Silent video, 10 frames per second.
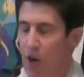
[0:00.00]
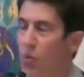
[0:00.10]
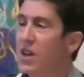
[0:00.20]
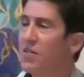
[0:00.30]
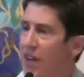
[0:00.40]

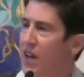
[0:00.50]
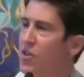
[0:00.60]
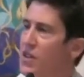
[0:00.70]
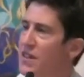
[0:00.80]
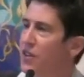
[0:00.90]
We have
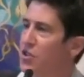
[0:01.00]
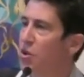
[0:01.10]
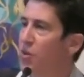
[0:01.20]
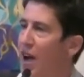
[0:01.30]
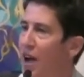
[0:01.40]
carried that
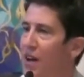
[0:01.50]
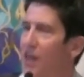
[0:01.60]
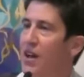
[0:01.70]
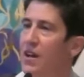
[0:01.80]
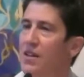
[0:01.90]
Torah,
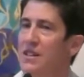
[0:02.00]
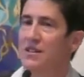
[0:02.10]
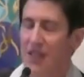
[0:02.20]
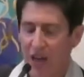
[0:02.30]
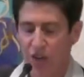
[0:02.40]
the
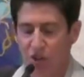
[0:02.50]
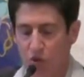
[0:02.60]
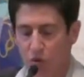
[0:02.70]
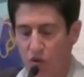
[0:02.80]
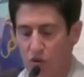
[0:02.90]
intact
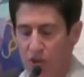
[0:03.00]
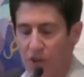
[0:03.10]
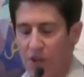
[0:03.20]
scroll,